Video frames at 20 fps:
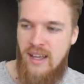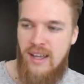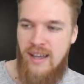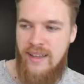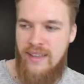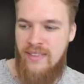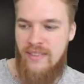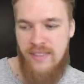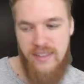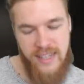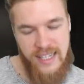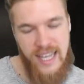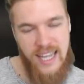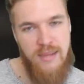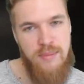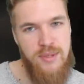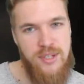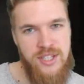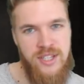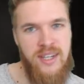and the
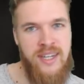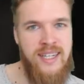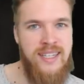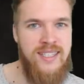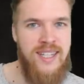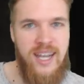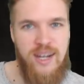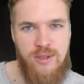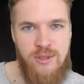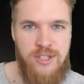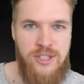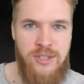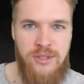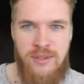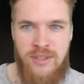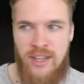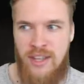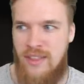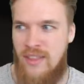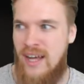game design tells you
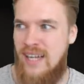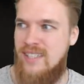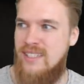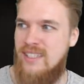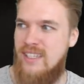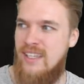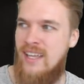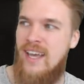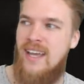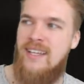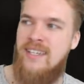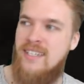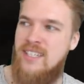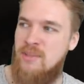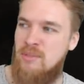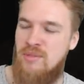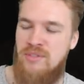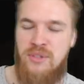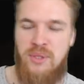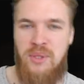that that's the case
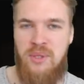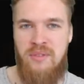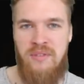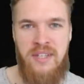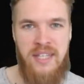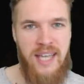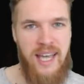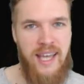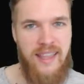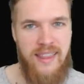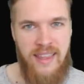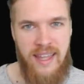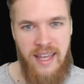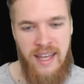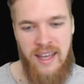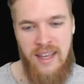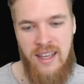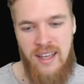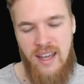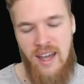before you even get there.
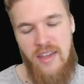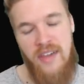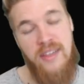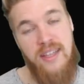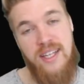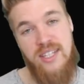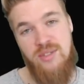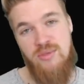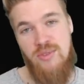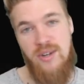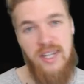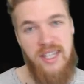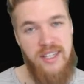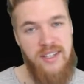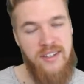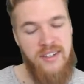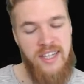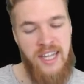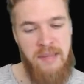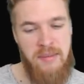I think that's a really
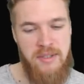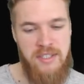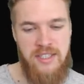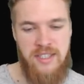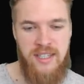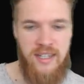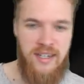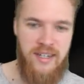good game design.